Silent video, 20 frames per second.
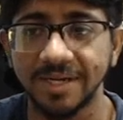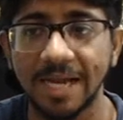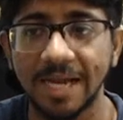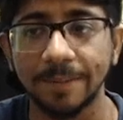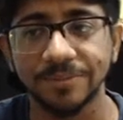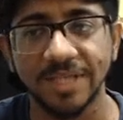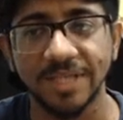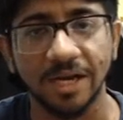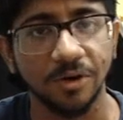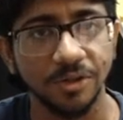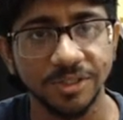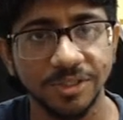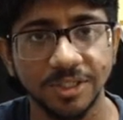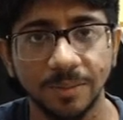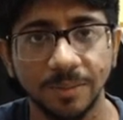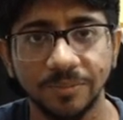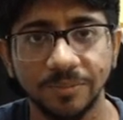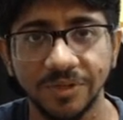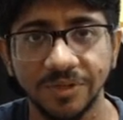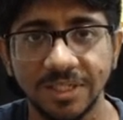Knapsack on
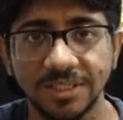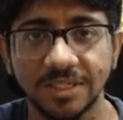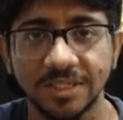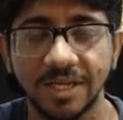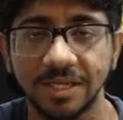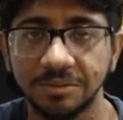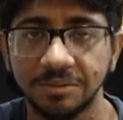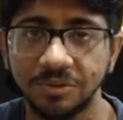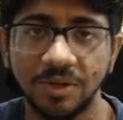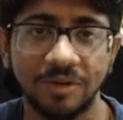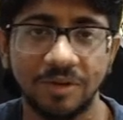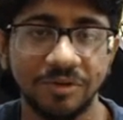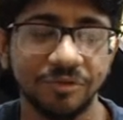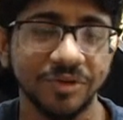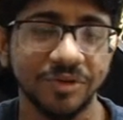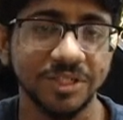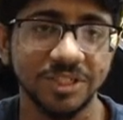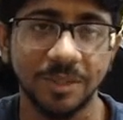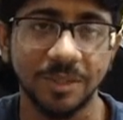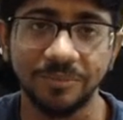subtrees, like you have
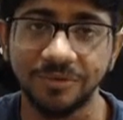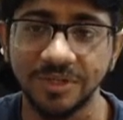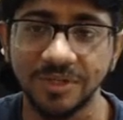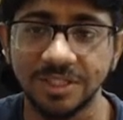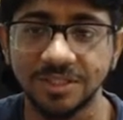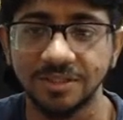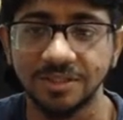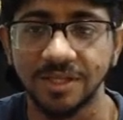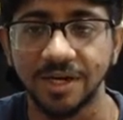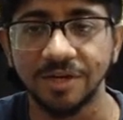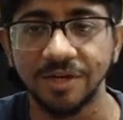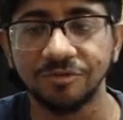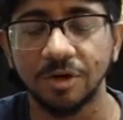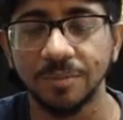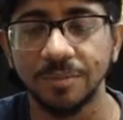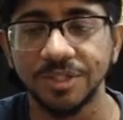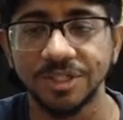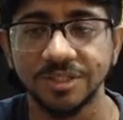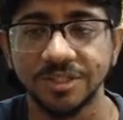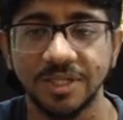different subtrees, there are
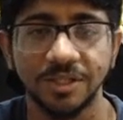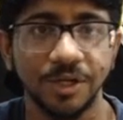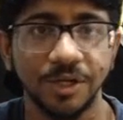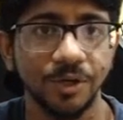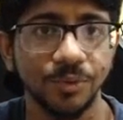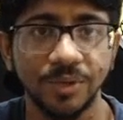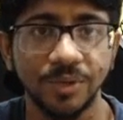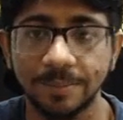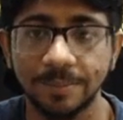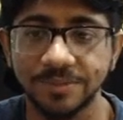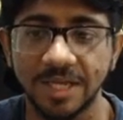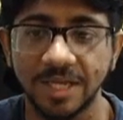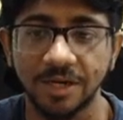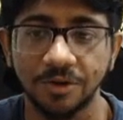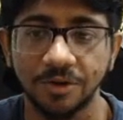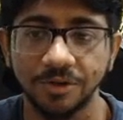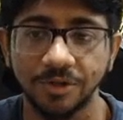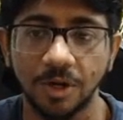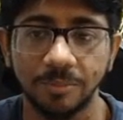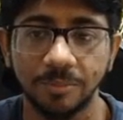informations, and they do knapsack
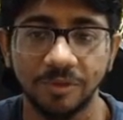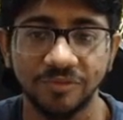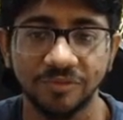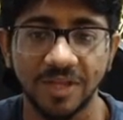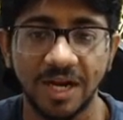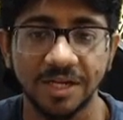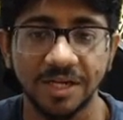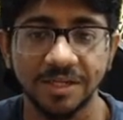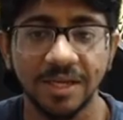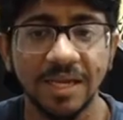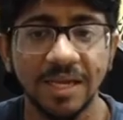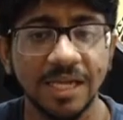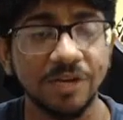on top of that.